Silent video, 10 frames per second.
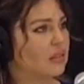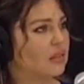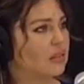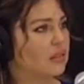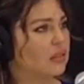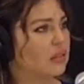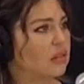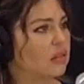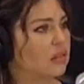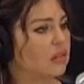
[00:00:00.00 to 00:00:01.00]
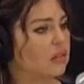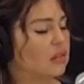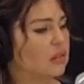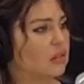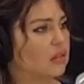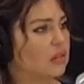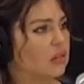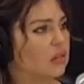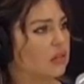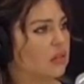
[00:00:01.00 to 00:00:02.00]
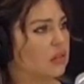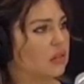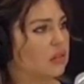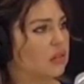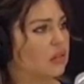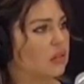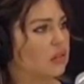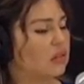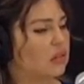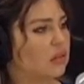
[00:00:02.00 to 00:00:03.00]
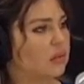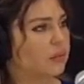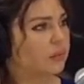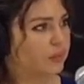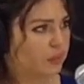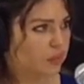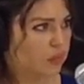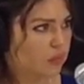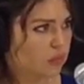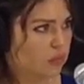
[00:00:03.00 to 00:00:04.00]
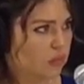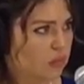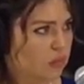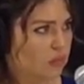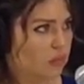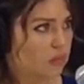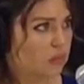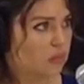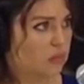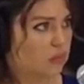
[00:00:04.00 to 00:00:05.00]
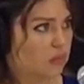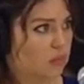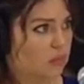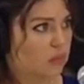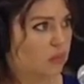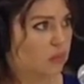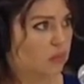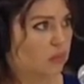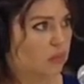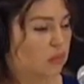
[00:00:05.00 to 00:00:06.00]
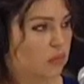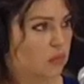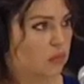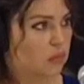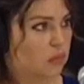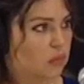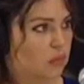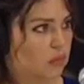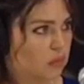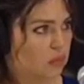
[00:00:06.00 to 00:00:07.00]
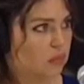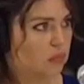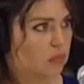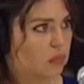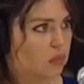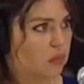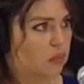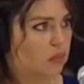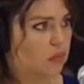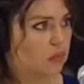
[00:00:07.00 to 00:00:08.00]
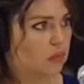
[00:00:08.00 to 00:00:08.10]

This person isn't speaking.